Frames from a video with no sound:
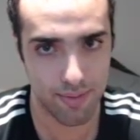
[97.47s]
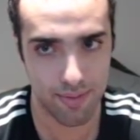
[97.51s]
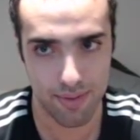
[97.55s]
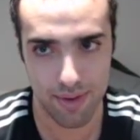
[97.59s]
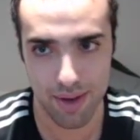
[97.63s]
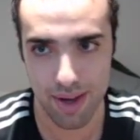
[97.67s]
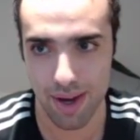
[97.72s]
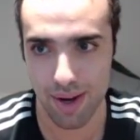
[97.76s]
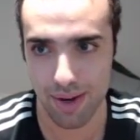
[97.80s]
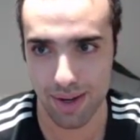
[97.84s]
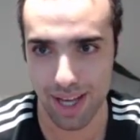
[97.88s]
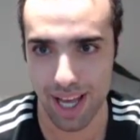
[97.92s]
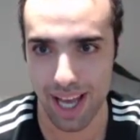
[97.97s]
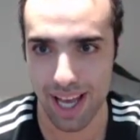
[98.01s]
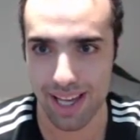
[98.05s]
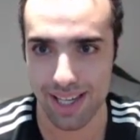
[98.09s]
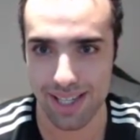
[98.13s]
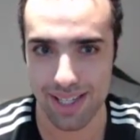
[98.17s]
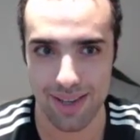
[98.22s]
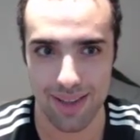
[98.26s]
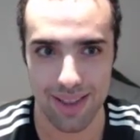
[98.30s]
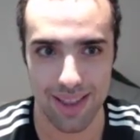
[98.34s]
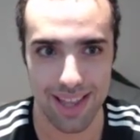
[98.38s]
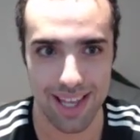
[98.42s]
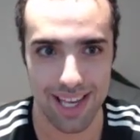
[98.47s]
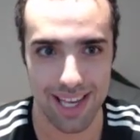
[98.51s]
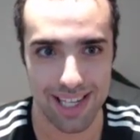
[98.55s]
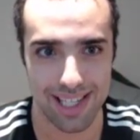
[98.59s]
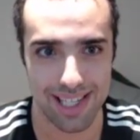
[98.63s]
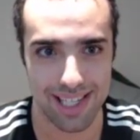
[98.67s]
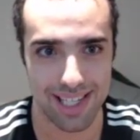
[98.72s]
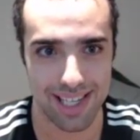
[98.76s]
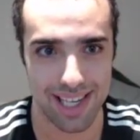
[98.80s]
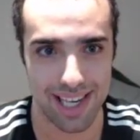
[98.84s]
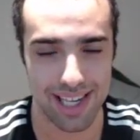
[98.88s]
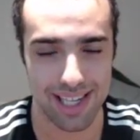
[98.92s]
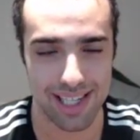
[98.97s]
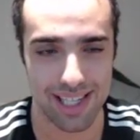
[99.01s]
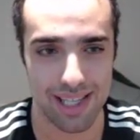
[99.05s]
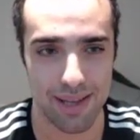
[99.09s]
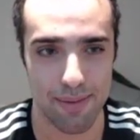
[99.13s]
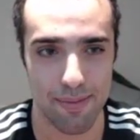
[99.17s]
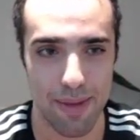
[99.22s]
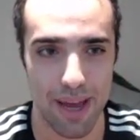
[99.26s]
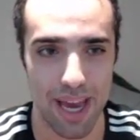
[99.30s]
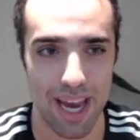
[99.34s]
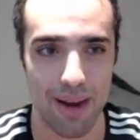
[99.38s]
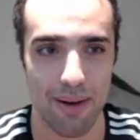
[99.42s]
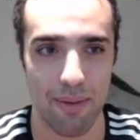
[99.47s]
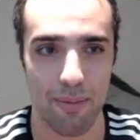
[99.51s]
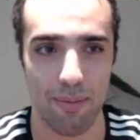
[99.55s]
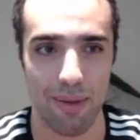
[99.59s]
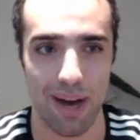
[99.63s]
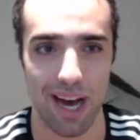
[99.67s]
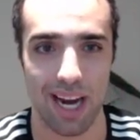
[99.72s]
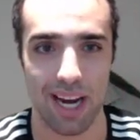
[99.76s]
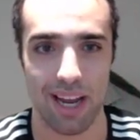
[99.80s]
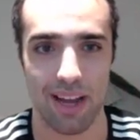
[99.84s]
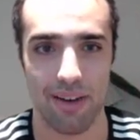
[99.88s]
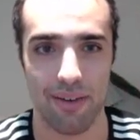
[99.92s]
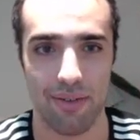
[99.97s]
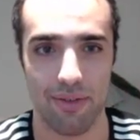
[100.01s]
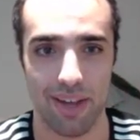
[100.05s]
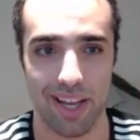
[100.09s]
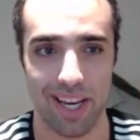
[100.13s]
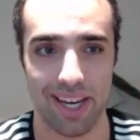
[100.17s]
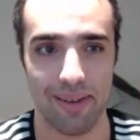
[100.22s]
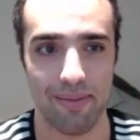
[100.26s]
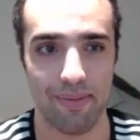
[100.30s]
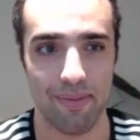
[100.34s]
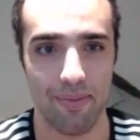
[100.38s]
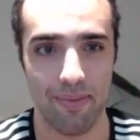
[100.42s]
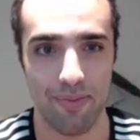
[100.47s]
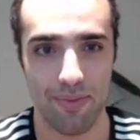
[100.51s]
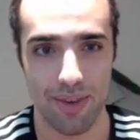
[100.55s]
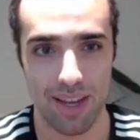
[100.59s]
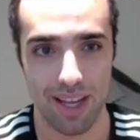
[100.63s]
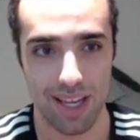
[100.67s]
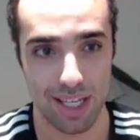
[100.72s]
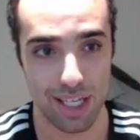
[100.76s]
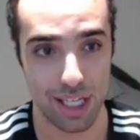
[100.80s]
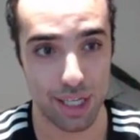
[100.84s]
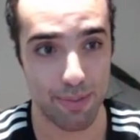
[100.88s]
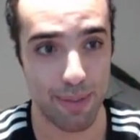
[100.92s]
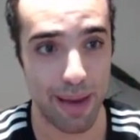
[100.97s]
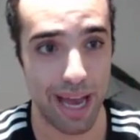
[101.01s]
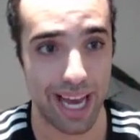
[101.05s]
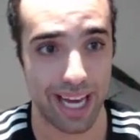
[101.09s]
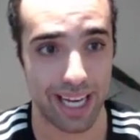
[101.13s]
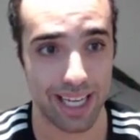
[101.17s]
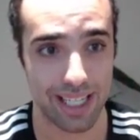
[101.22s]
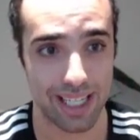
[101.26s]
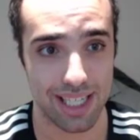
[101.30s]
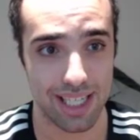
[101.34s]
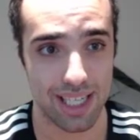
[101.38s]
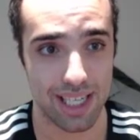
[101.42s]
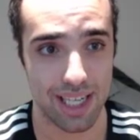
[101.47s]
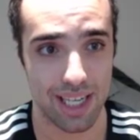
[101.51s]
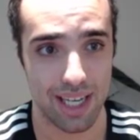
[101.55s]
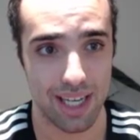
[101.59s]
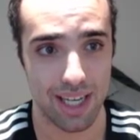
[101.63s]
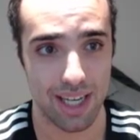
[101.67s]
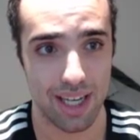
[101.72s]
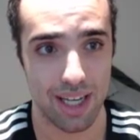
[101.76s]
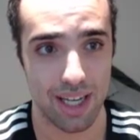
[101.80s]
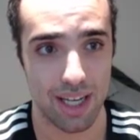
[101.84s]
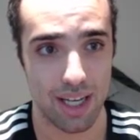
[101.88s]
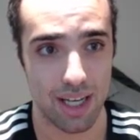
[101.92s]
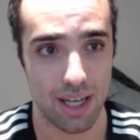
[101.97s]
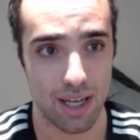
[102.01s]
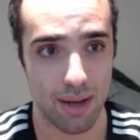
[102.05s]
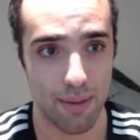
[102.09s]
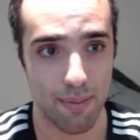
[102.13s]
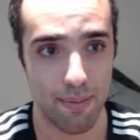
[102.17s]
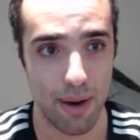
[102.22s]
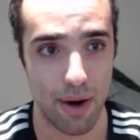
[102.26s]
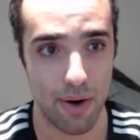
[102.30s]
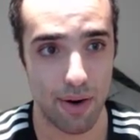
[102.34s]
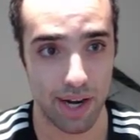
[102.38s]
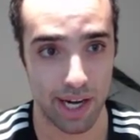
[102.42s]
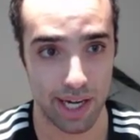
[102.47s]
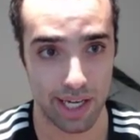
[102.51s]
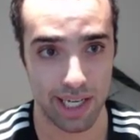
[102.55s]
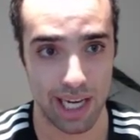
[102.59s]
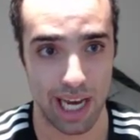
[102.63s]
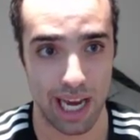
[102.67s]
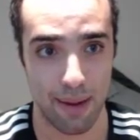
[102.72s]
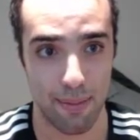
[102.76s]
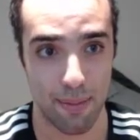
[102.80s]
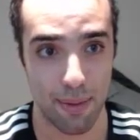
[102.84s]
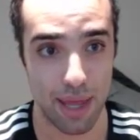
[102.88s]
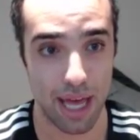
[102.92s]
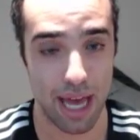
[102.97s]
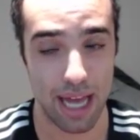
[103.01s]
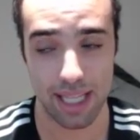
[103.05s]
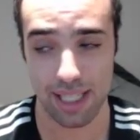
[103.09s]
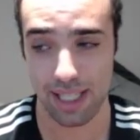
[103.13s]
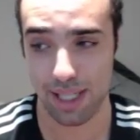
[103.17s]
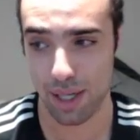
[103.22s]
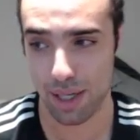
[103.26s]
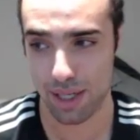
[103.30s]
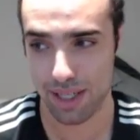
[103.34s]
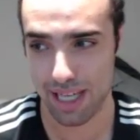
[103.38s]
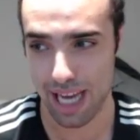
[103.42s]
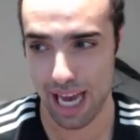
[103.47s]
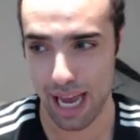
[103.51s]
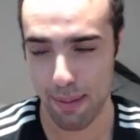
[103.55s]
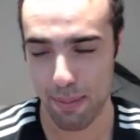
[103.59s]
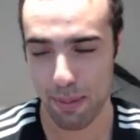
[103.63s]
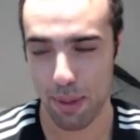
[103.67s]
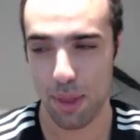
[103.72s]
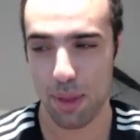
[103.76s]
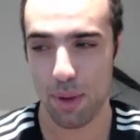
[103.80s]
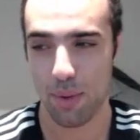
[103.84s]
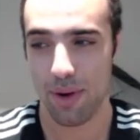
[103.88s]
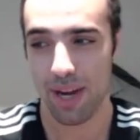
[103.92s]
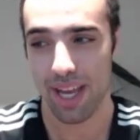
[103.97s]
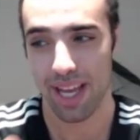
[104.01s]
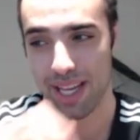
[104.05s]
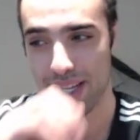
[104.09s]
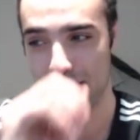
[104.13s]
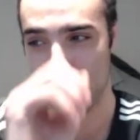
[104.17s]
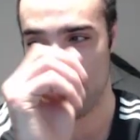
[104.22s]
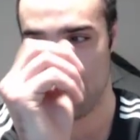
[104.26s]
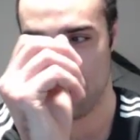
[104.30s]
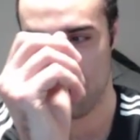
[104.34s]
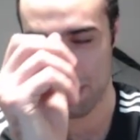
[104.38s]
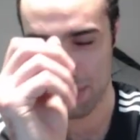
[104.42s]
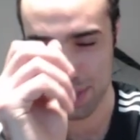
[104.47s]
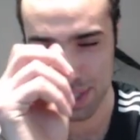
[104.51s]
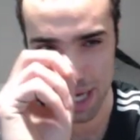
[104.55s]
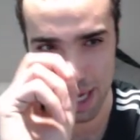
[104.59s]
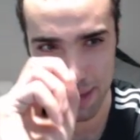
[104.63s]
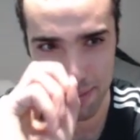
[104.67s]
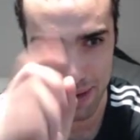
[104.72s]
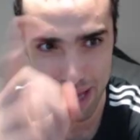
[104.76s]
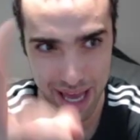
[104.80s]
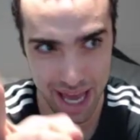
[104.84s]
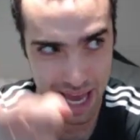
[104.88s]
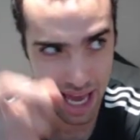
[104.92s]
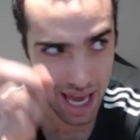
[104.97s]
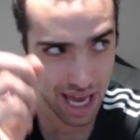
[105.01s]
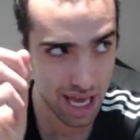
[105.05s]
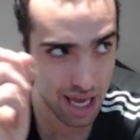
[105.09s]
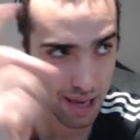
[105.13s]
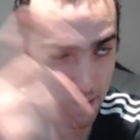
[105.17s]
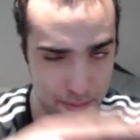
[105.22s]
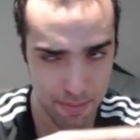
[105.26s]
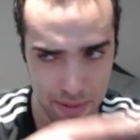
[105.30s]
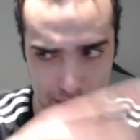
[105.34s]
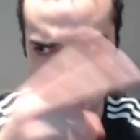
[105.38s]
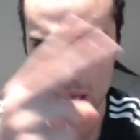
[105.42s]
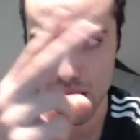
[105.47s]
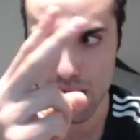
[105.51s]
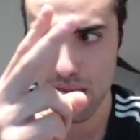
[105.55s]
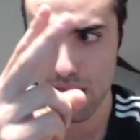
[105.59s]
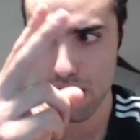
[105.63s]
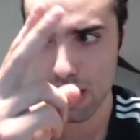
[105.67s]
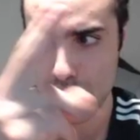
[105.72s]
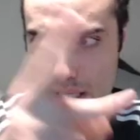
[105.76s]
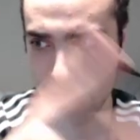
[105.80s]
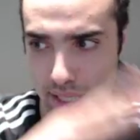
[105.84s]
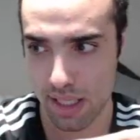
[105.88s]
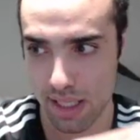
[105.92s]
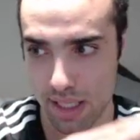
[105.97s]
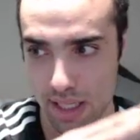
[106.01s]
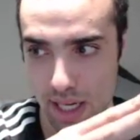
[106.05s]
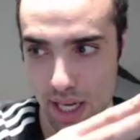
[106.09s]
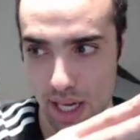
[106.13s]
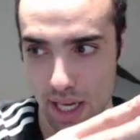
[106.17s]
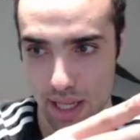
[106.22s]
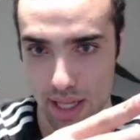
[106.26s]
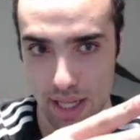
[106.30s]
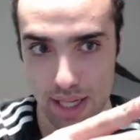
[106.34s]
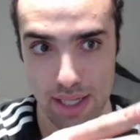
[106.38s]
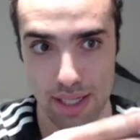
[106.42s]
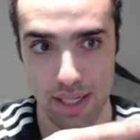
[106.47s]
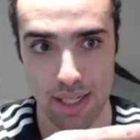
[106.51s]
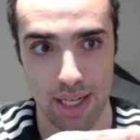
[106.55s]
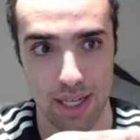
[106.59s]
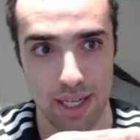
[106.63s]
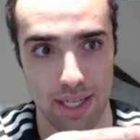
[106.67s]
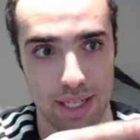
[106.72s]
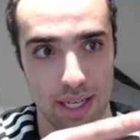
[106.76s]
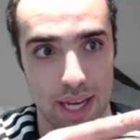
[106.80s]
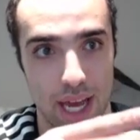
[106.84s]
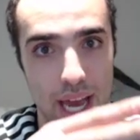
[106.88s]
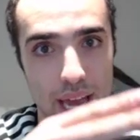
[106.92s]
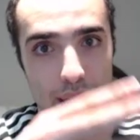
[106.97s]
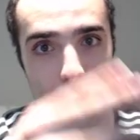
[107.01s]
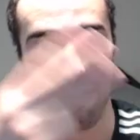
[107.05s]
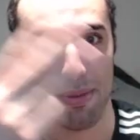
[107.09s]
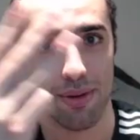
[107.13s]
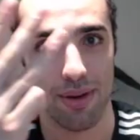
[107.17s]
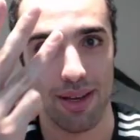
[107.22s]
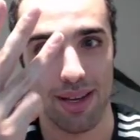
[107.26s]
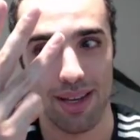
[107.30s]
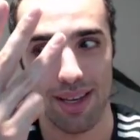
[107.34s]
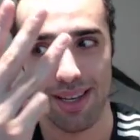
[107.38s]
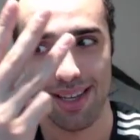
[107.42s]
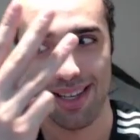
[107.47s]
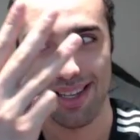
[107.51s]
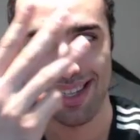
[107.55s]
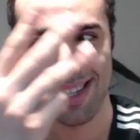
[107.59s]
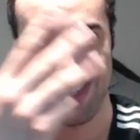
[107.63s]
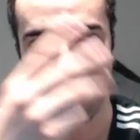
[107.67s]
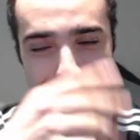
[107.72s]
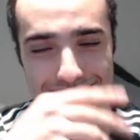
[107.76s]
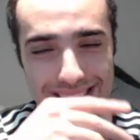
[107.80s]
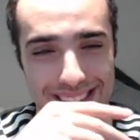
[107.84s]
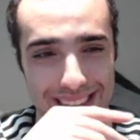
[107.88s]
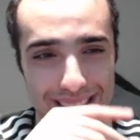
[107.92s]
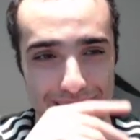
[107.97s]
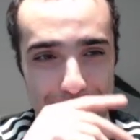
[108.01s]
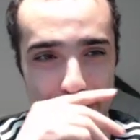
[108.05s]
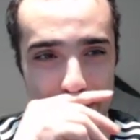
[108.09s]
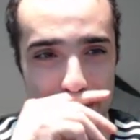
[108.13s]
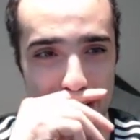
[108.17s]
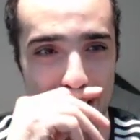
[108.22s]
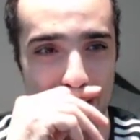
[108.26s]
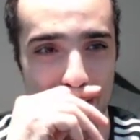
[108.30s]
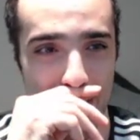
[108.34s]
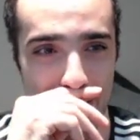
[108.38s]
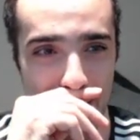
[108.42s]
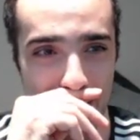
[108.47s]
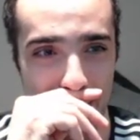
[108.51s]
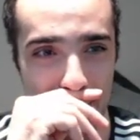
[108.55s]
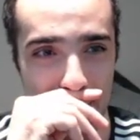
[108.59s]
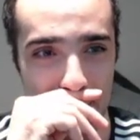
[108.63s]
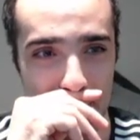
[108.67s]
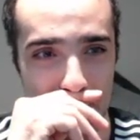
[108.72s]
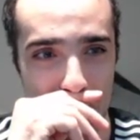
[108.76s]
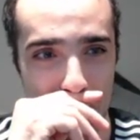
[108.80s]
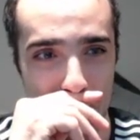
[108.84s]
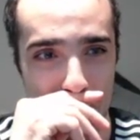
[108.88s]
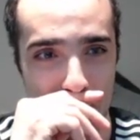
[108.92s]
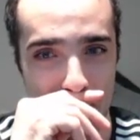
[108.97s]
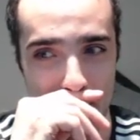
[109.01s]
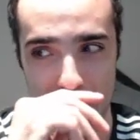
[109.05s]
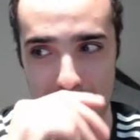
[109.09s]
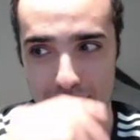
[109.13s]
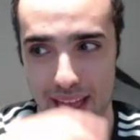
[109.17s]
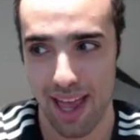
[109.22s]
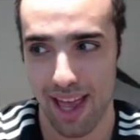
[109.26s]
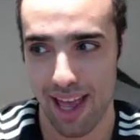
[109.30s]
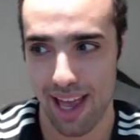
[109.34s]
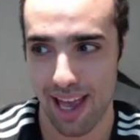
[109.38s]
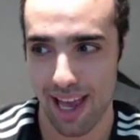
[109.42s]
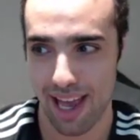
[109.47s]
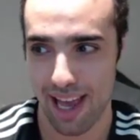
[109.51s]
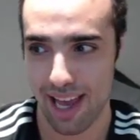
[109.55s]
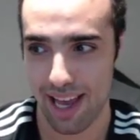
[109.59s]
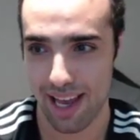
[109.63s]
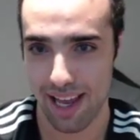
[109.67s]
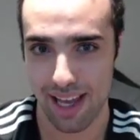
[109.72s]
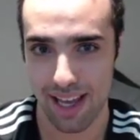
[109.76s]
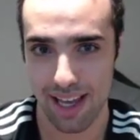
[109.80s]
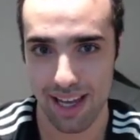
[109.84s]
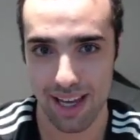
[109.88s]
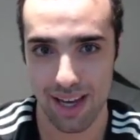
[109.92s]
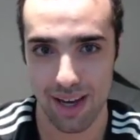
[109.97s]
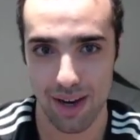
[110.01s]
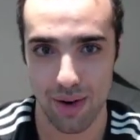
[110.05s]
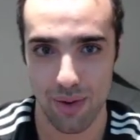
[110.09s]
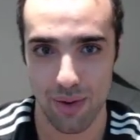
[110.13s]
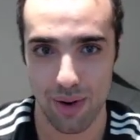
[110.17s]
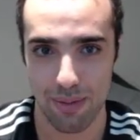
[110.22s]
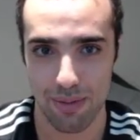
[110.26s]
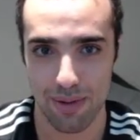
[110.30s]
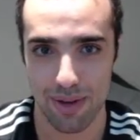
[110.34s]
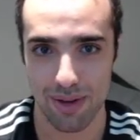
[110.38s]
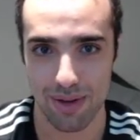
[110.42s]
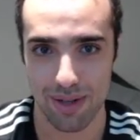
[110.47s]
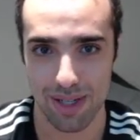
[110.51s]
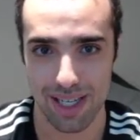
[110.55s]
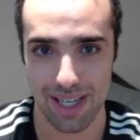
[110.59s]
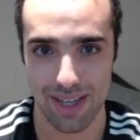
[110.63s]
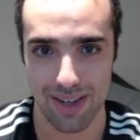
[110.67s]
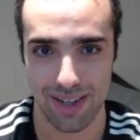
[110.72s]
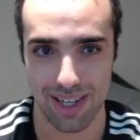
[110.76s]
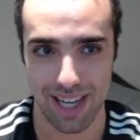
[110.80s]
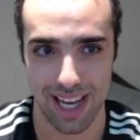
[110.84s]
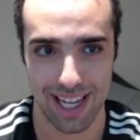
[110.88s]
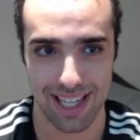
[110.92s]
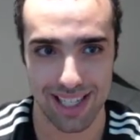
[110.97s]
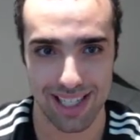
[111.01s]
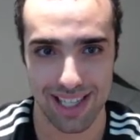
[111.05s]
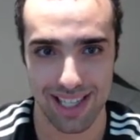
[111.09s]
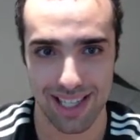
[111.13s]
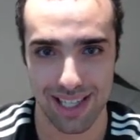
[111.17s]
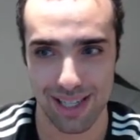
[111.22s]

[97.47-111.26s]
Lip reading: Okay, so this is the main body of it. Specs. Bearing type, that's type 3. So there's type A, B, C. This is a type C bearing. Oh, whoop, you still can't see this